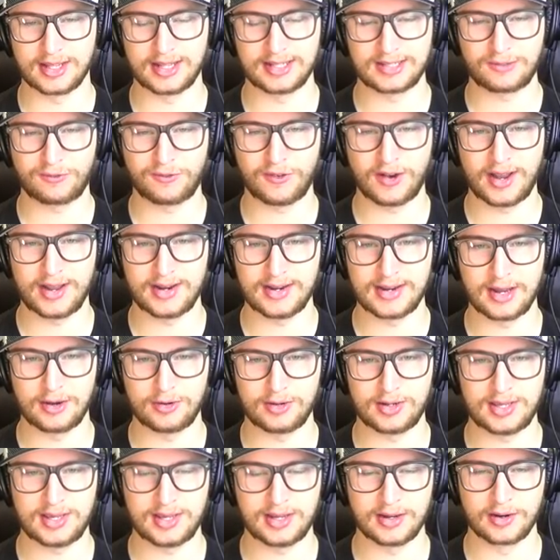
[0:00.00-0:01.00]
Let's find
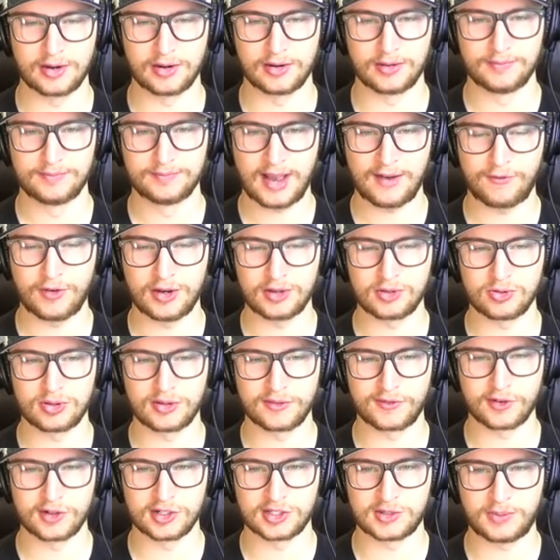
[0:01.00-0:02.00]
out here. Halfway through
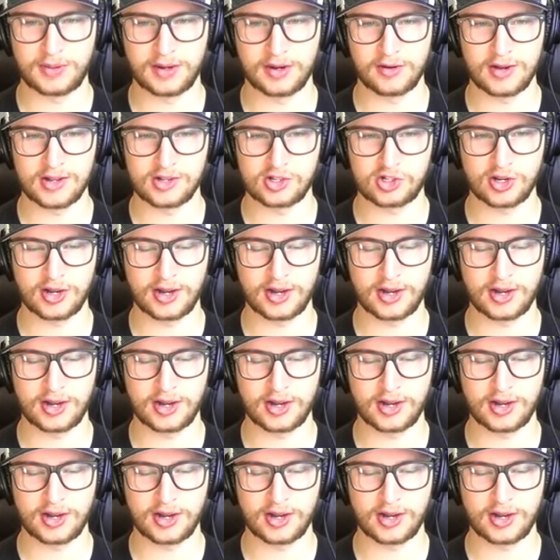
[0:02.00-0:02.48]
the first period,